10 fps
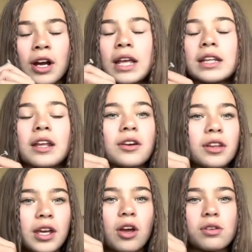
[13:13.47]
It
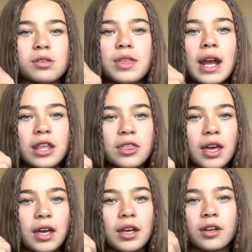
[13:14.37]
literally goes with
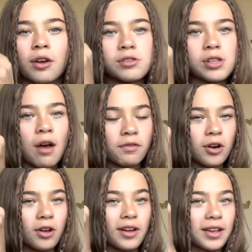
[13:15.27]
anything. It can go soft
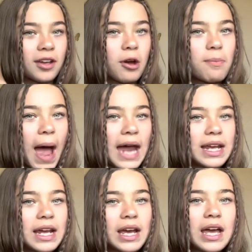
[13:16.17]
girl, it can go
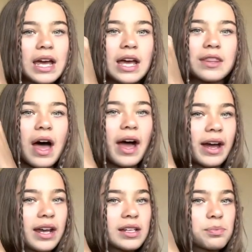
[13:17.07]
baddie. The
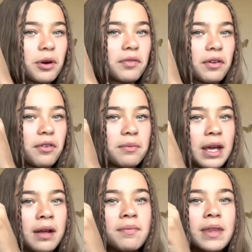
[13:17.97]
height is perfect for me.